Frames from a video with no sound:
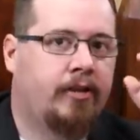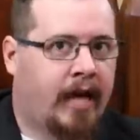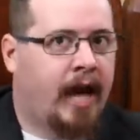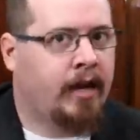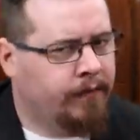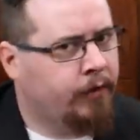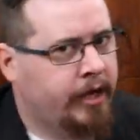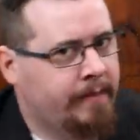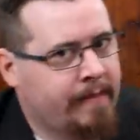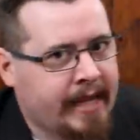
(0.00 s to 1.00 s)
you can't
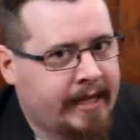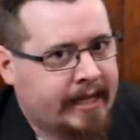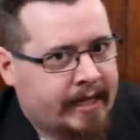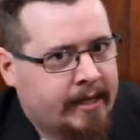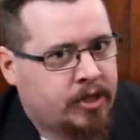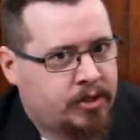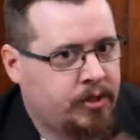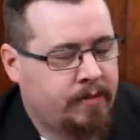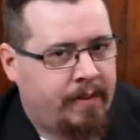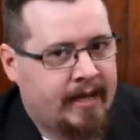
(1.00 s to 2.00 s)
avoid making
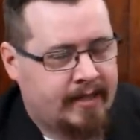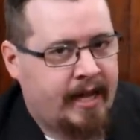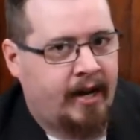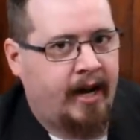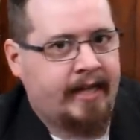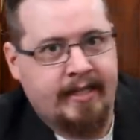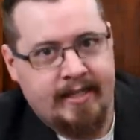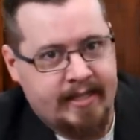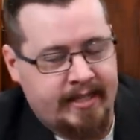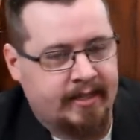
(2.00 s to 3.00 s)
certain parts of that iron
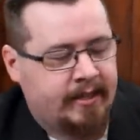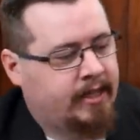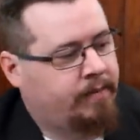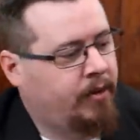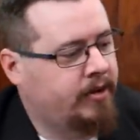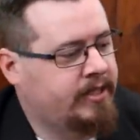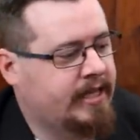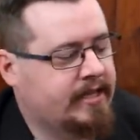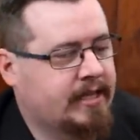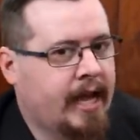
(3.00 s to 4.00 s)
into steel in the
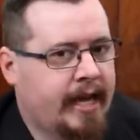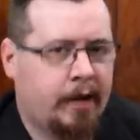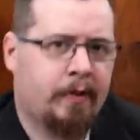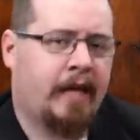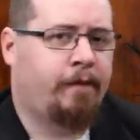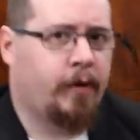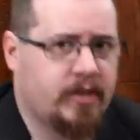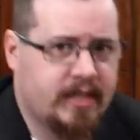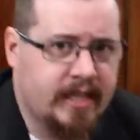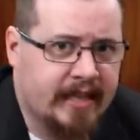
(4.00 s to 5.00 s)
process. Now, when they
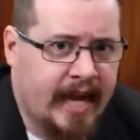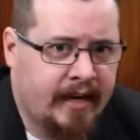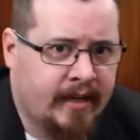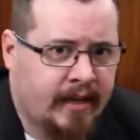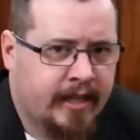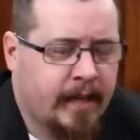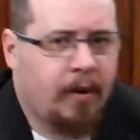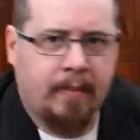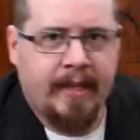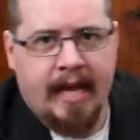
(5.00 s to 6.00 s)
first did that, they
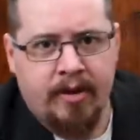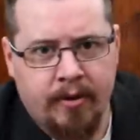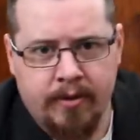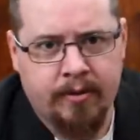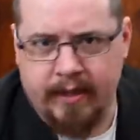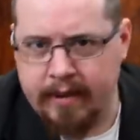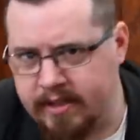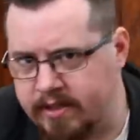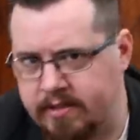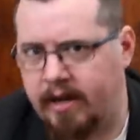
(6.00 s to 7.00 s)
probably had no clue. They were
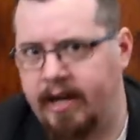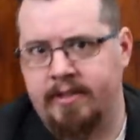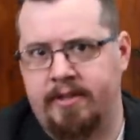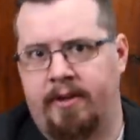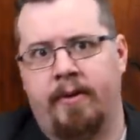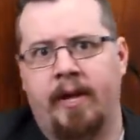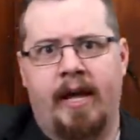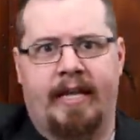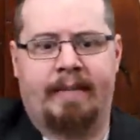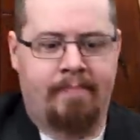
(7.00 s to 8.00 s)
just trying to
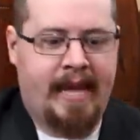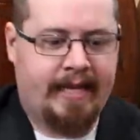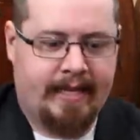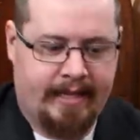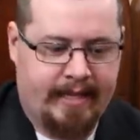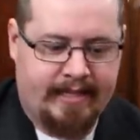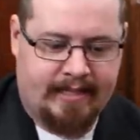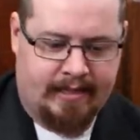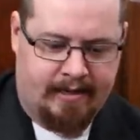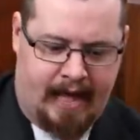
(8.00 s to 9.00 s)
make
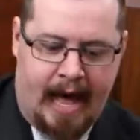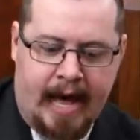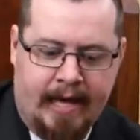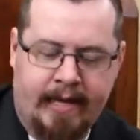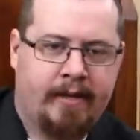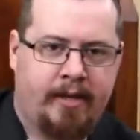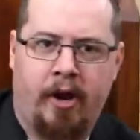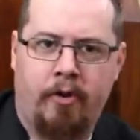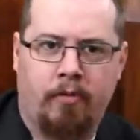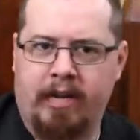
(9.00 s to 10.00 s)
this hard, you
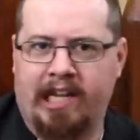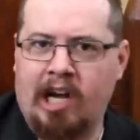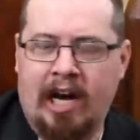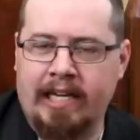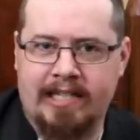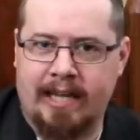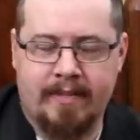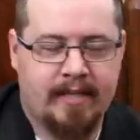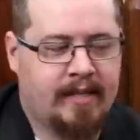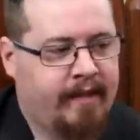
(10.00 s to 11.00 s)
know, rocky kind of
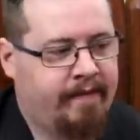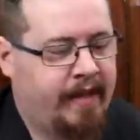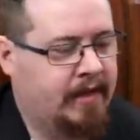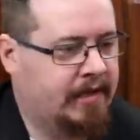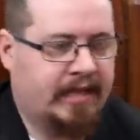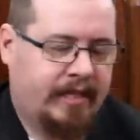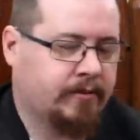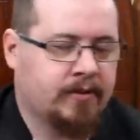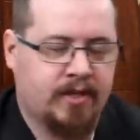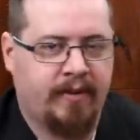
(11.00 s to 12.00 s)
substance that they found in the
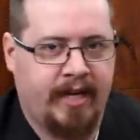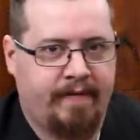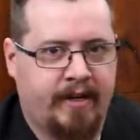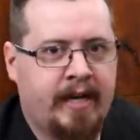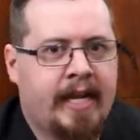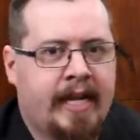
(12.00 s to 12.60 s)
hills or whatever